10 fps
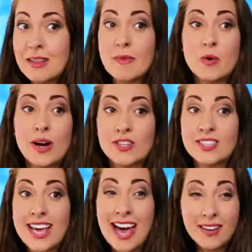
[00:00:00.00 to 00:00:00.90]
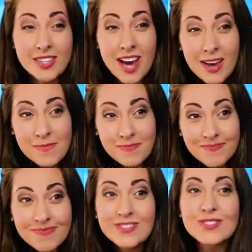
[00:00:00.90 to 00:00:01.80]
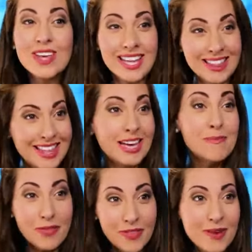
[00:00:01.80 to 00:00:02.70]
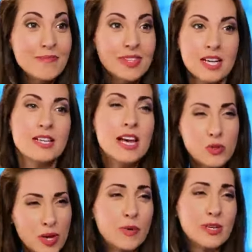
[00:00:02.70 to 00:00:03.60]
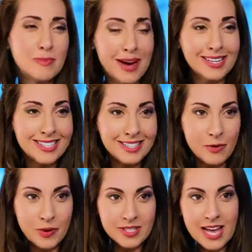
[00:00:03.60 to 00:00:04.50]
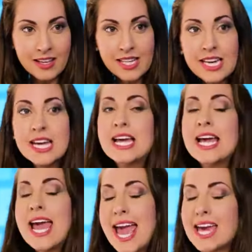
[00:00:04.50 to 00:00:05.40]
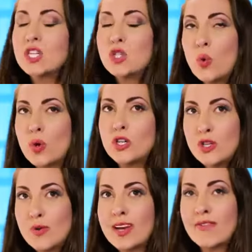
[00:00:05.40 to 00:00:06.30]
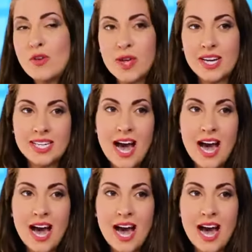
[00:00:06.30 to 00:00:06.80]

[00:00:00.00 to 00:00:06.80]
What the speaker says: sending them the questions ahead of time so they can think about them. It's a nice way to respect their personality, and or doing a few at a